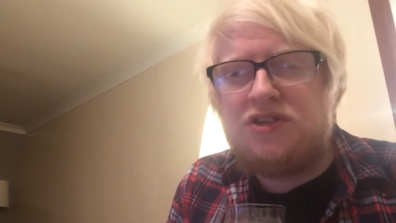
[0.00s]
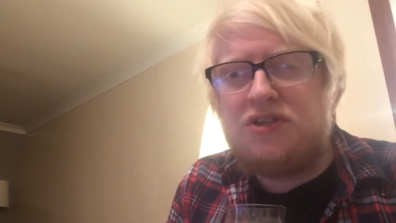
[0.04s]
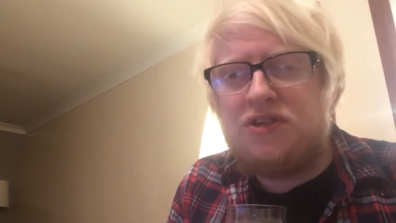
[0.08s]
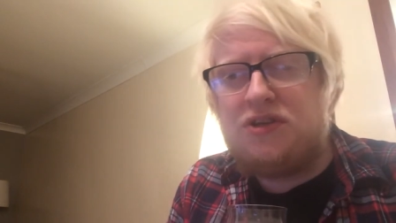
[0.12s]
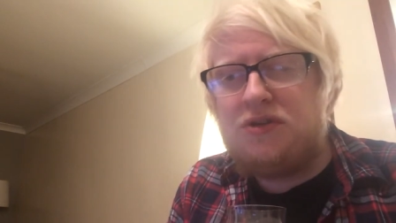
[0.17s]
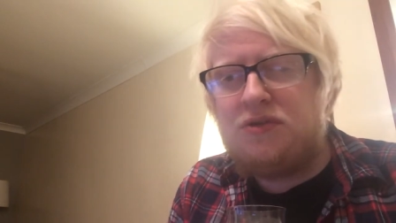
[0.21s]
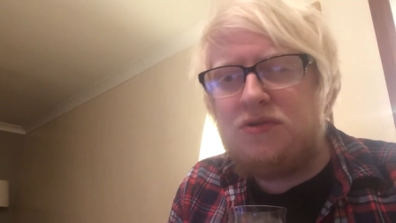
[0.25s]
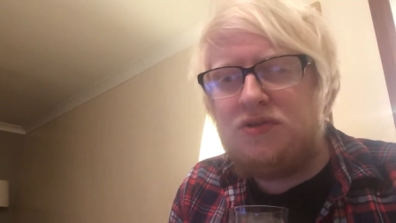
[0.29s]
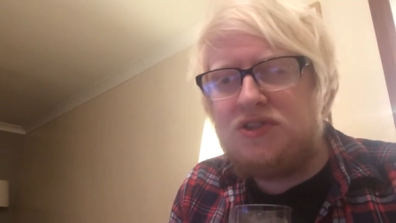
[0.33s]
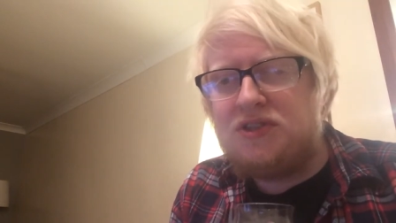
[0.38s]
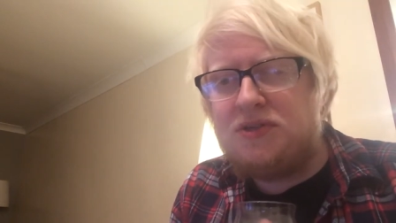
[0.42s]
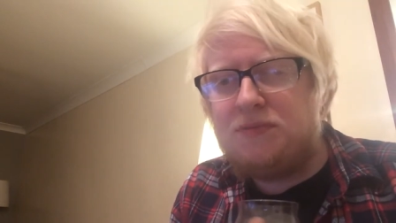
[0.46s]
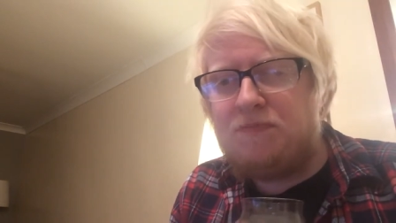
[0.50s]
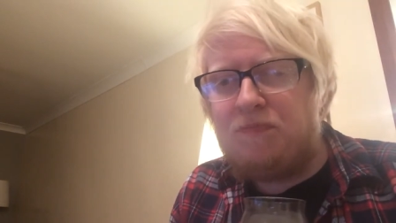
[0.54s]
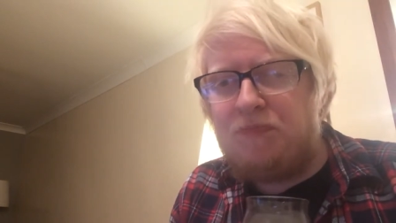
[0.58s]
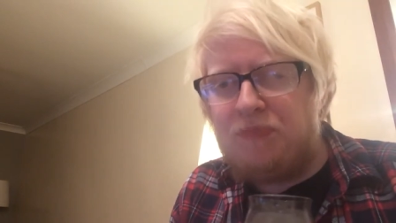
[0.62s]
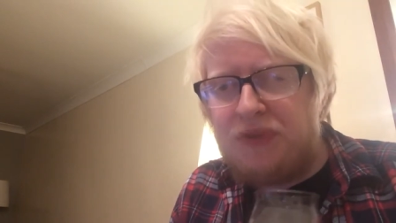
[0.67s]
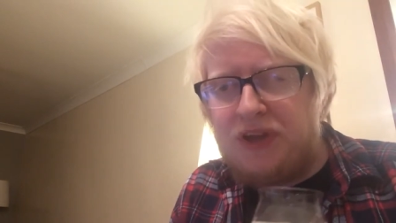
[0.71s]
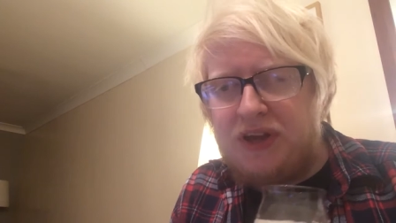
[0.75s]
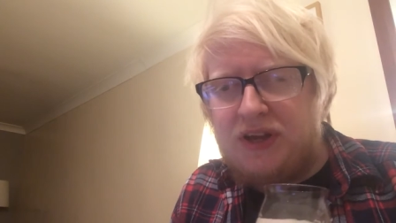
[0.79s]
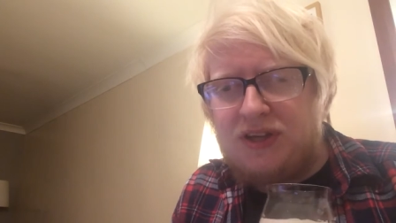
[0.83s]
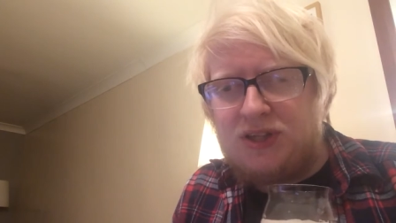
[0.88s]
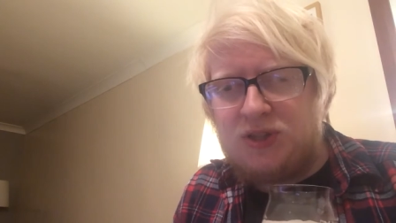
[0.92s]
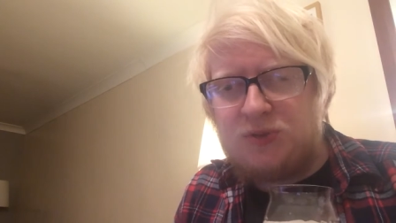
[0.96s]
are using,
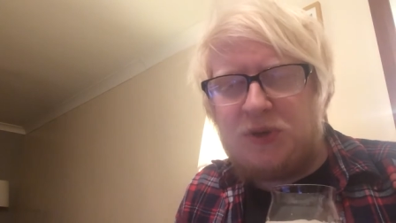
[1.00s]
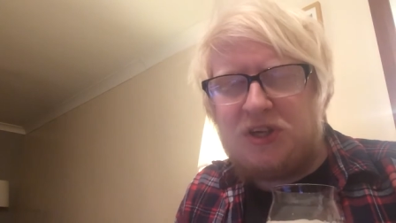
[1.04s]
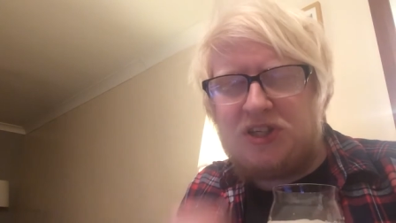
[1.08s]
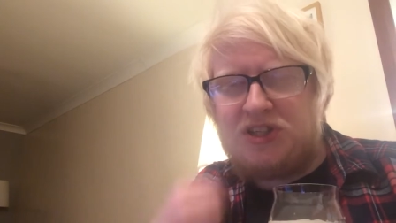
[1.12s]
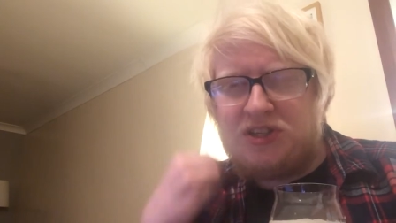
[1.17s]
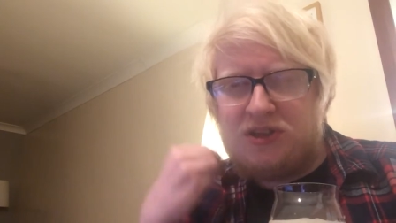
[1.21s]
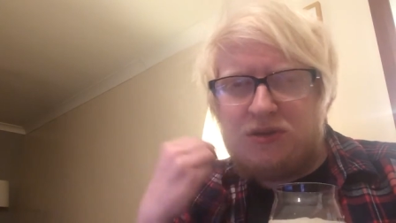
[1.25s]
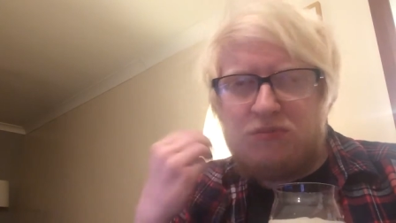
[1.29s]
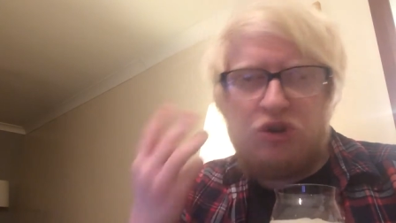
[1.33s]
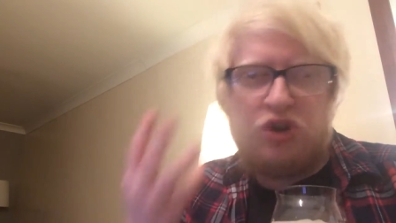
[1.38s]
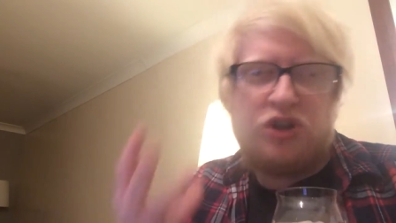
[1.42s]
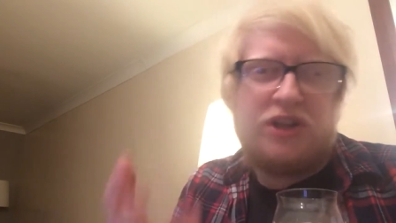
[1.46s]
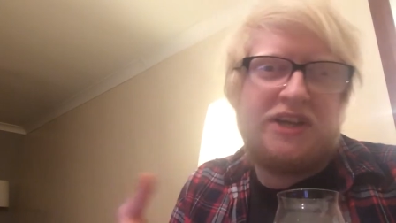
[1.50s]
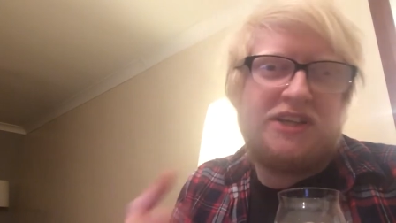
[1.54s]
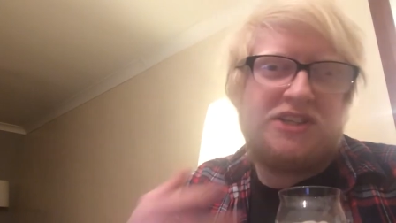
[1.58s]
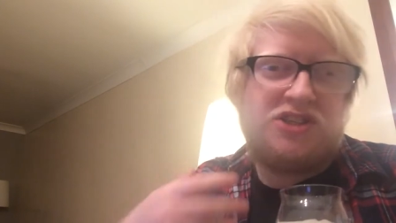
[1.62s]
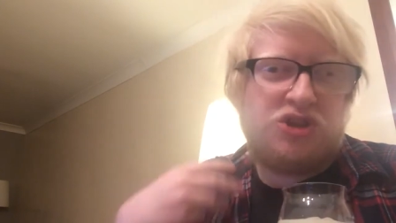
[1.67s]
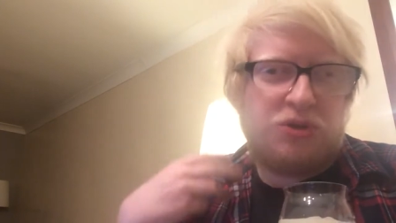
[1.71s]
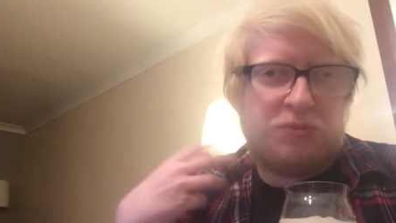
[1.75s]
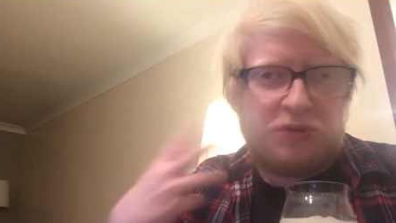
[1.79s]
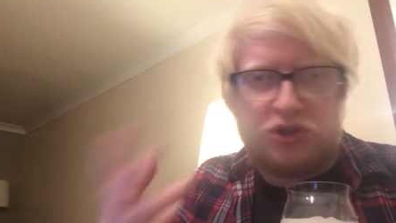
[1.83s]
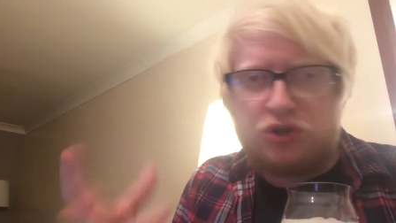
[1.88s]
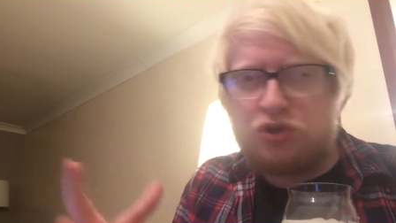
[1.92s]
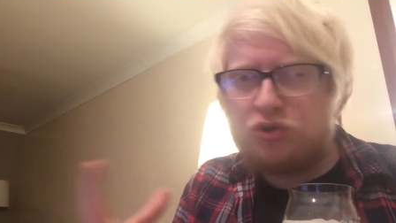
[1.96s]
especially the more like
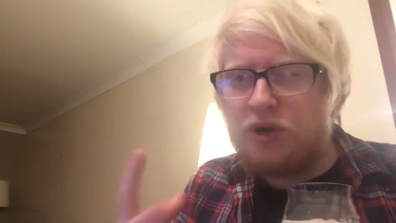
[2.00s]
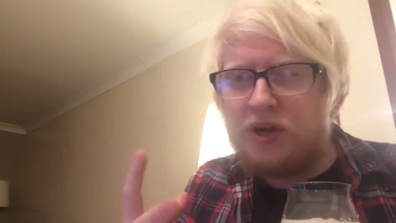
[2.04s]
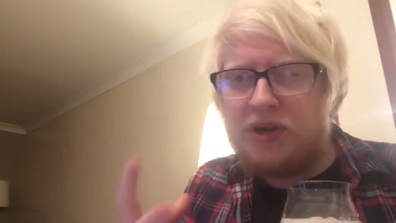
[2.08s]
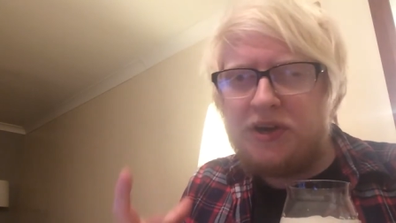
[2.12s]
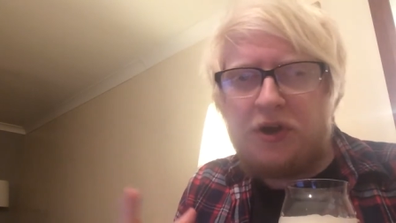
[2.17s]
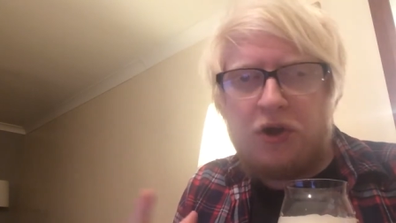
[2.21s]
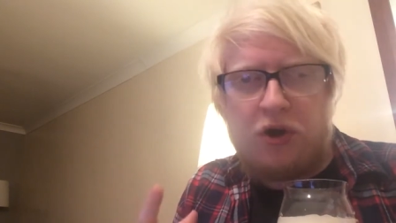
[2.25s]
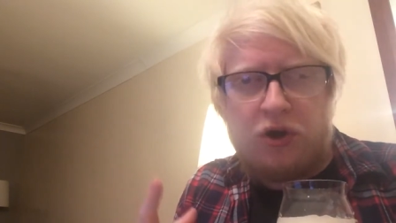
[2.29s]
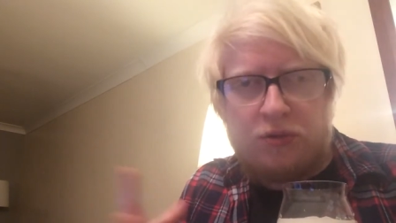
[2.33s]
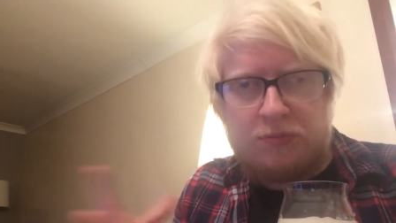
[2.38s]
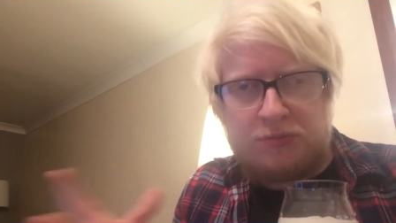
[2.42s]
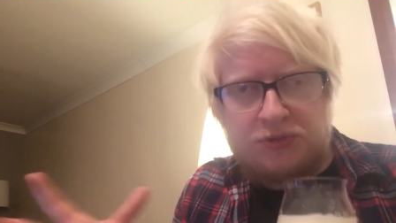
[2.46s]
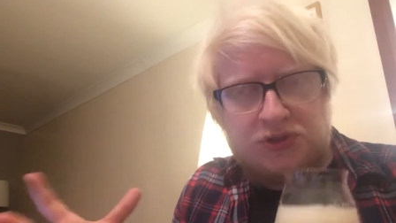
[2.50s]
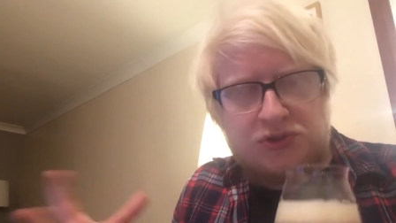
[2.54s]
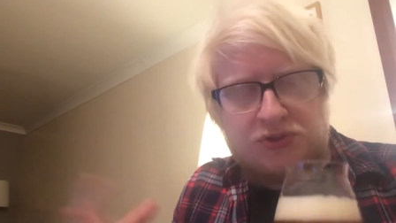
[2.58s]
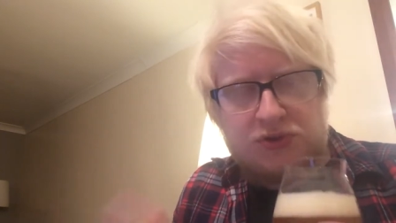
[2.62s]
double dry hopped